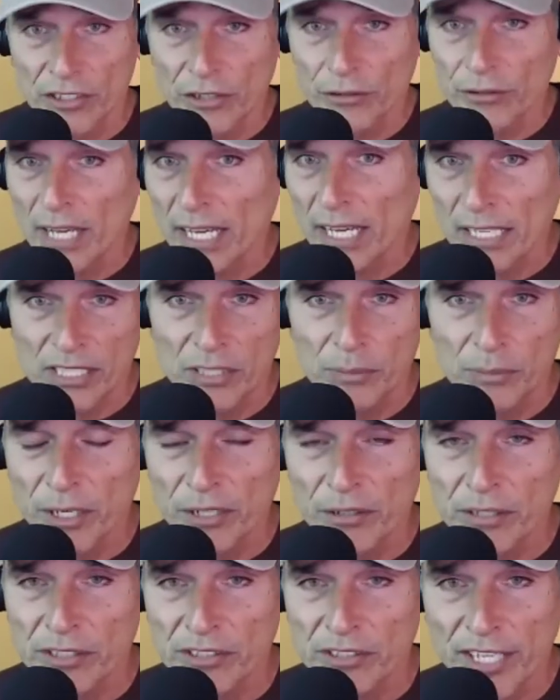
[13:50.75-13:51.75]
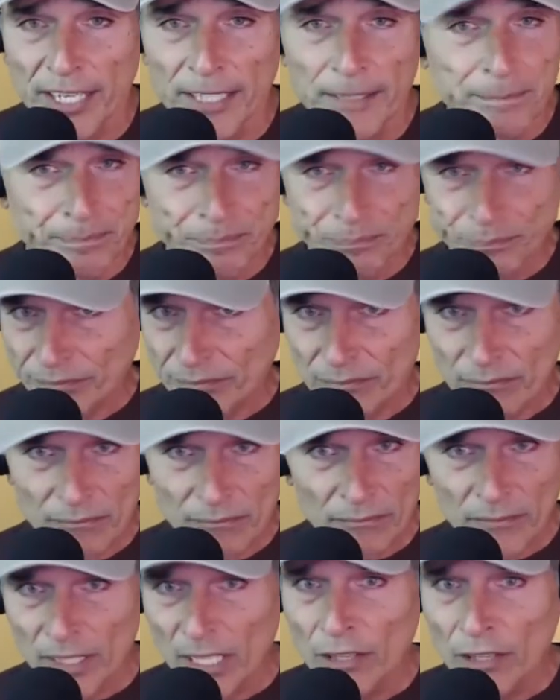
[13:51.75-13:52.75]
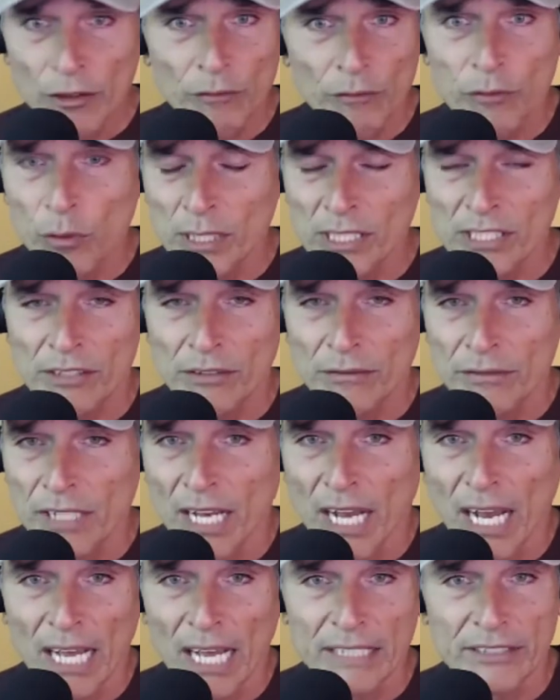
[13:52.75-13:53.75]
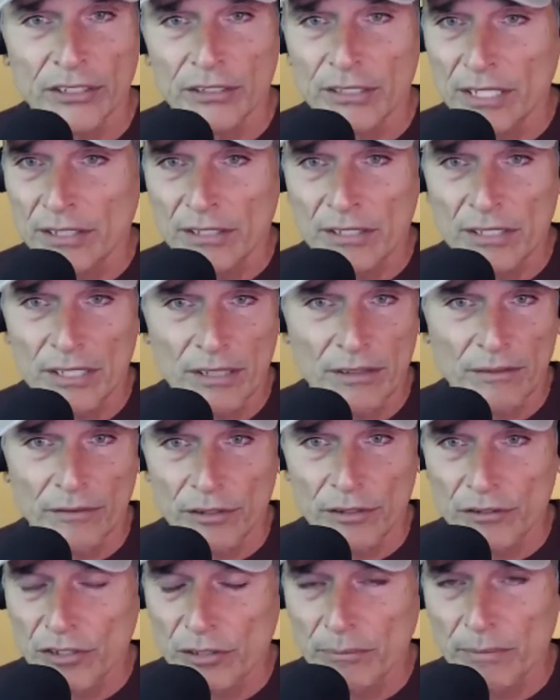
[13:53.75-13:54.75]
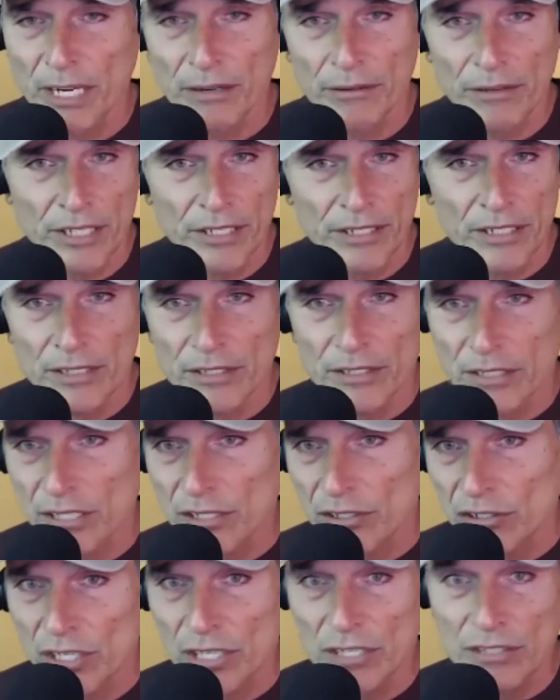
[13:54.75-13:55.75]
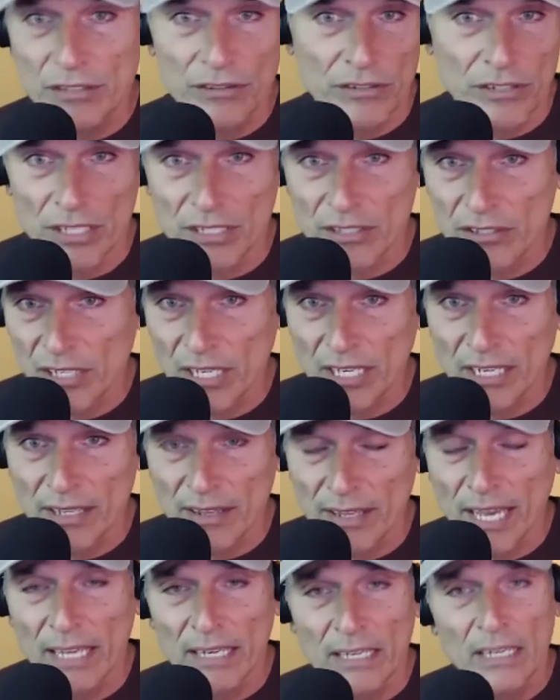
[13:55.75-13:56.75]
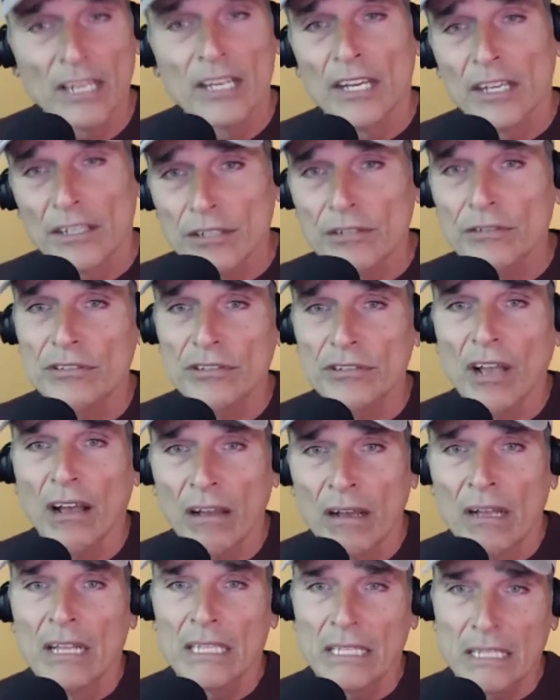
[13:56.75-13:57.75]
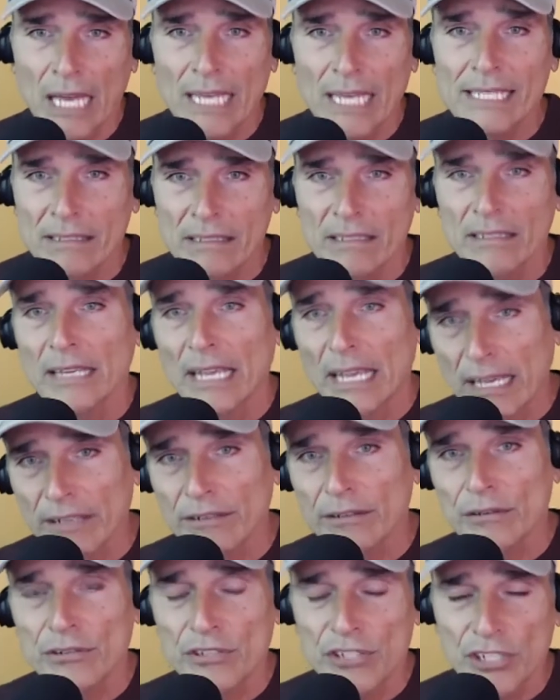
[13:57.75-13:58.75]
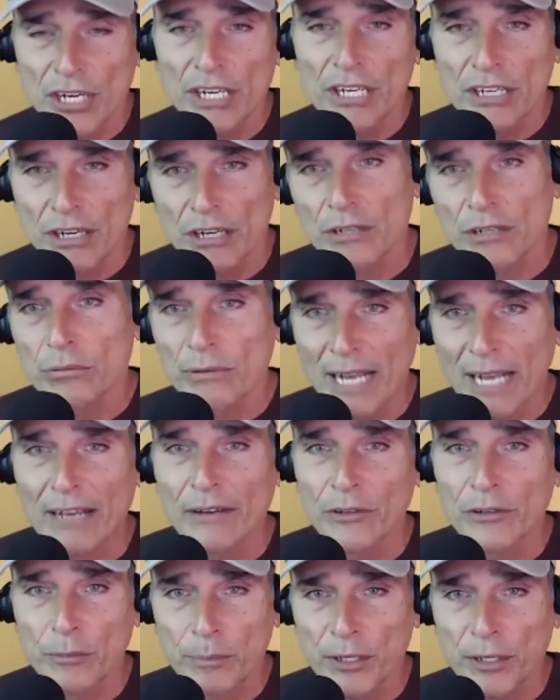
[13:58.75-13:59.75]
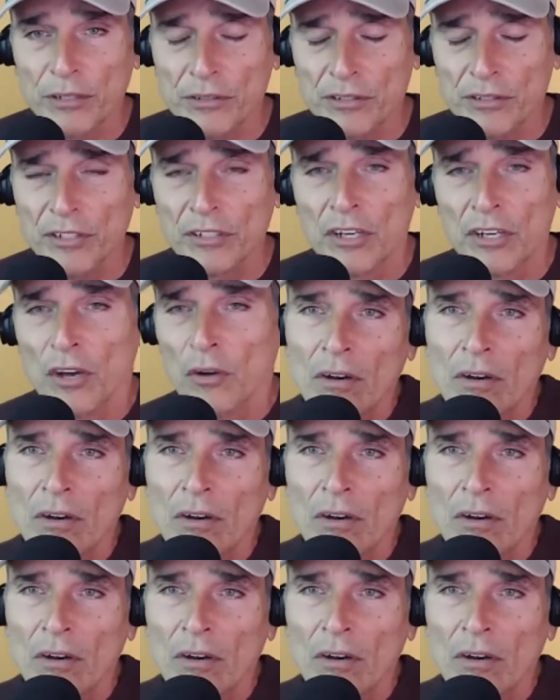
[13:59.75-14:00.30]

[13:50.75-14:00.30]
You're not experiencing the voice of God. You didn't see the Virgin Mary. You didn't see no. Jesus. You didn't see any of that. You saw lights and energy around a person.